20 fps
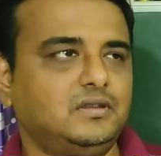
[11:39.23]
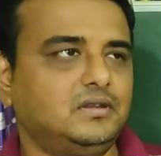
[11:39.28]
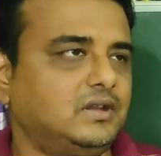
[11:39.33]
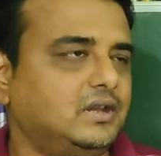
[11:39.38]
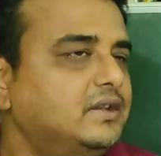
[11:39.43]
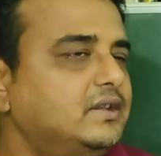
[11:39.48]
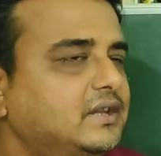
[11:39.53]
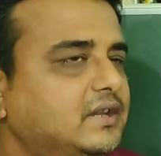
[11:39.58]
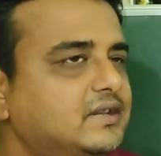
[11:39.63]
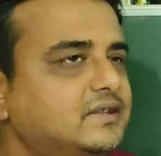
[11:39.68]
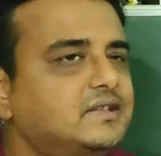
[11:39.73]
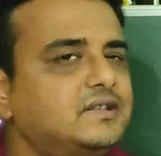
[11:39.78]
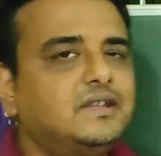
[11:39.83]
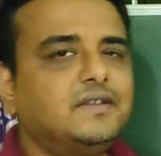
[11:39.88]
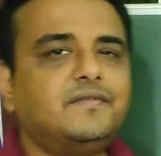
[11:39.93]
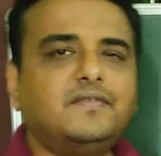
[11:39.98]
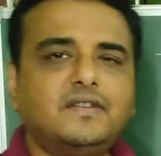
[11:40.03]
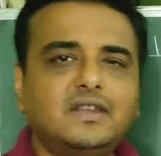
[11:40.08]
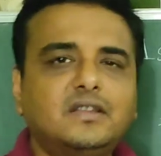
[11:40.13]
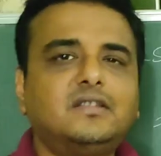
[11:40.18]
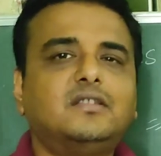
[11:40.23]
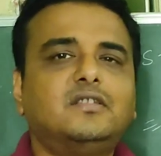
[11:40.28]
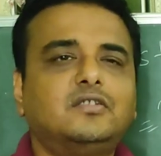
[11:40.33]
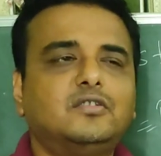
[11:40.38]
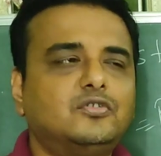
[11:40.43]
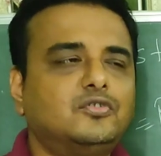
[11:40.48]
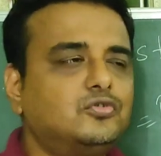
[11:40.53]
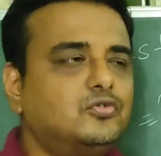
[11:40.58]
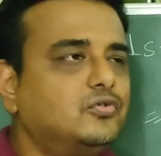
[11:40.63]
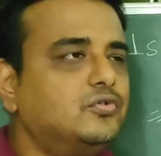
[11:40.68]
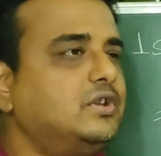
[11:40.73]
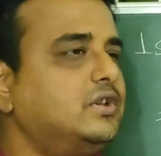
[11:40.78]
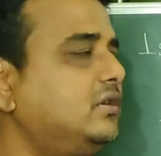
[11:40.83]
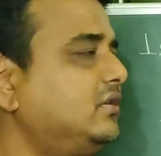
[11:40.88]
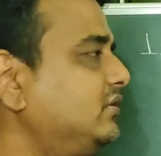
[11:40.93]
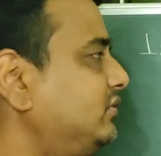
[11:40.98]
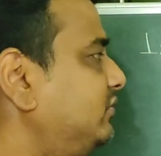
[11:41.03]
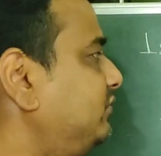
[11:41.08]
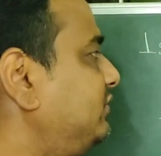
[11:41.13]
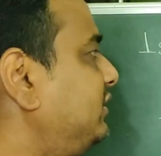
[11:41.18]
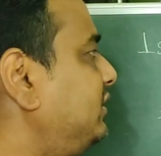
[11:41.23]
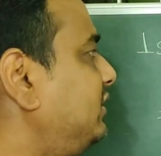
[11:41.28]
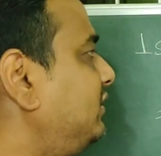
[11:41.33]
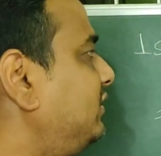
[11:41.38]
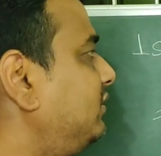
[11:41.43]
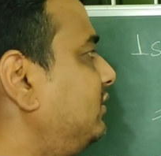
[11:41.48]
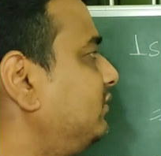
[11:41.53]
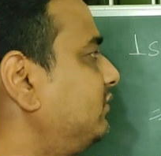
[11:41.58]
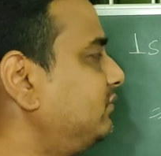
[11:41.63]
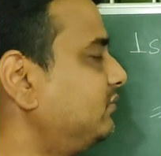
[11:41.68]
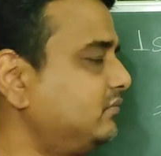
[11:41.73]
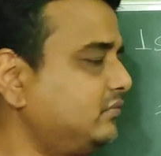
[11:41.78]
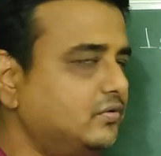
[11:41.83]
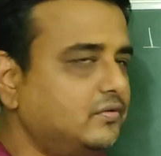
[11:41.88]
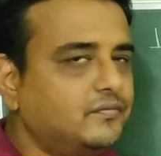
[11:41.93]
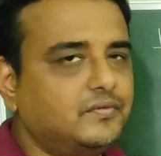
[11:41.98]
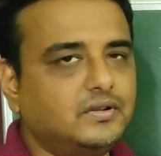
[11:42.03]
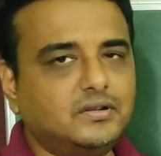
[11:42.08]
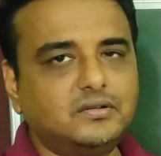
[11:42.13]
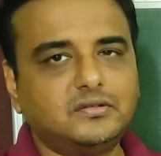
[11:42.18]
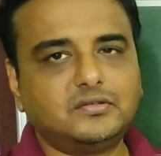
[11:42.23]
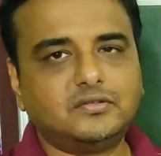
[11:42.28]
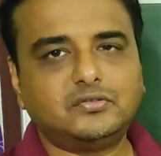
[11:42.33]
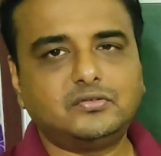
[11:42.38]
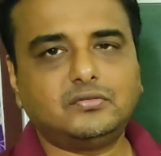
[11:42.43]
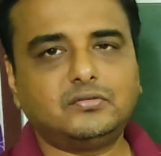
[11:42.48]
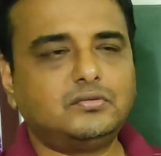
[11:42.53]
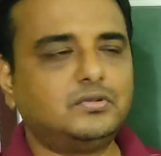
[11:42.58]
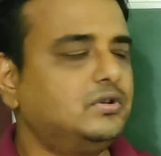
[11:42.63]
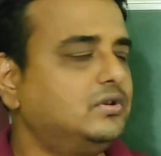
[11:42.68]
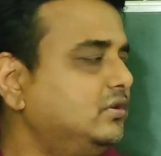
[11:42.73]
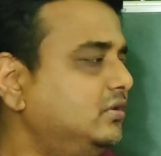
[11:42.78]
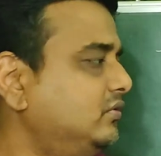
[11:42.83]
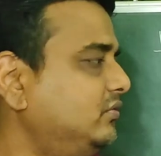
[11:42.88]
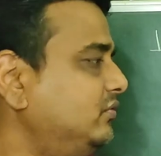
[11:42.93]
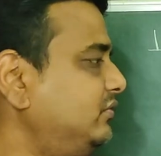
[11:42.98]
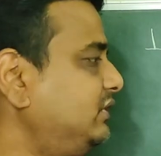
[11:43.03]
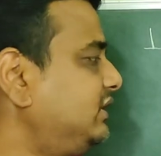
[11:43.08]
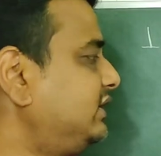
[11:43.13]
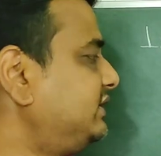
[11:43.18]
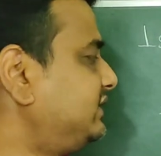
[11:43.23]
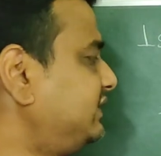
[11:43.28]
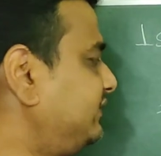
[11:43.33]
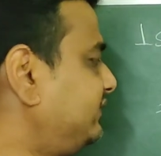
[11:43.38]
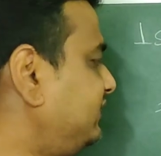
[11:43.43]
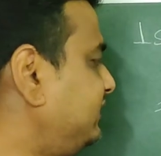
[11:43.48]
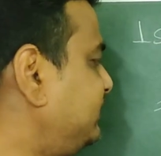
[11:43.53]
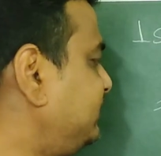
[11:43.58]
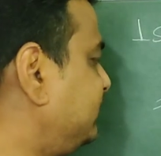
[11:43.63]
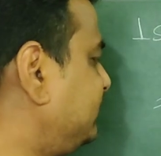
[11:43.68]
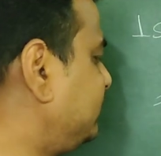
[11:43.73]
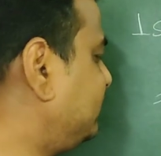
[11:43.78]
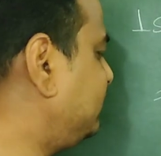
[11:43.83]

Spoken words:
and there is a definite story to the novel. So we can safely say